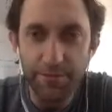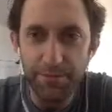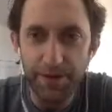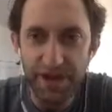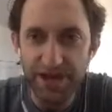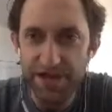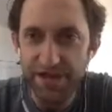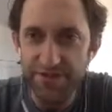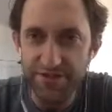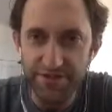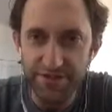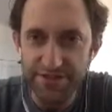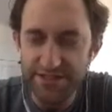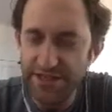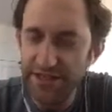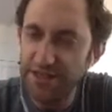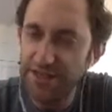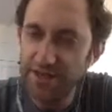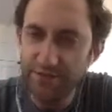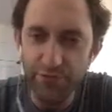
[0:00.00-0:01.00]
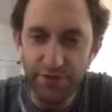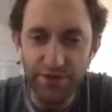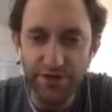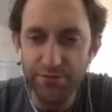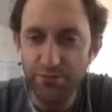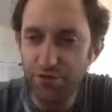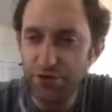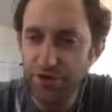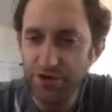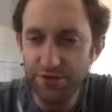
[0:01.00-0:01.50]
back in the day, we
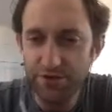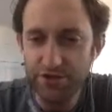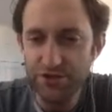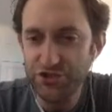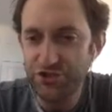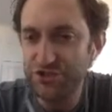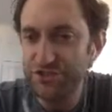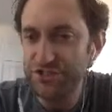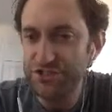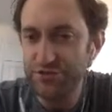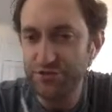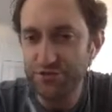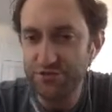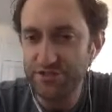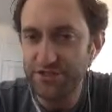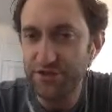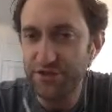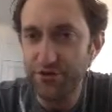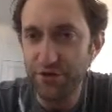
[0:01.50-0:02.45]
pretty much just used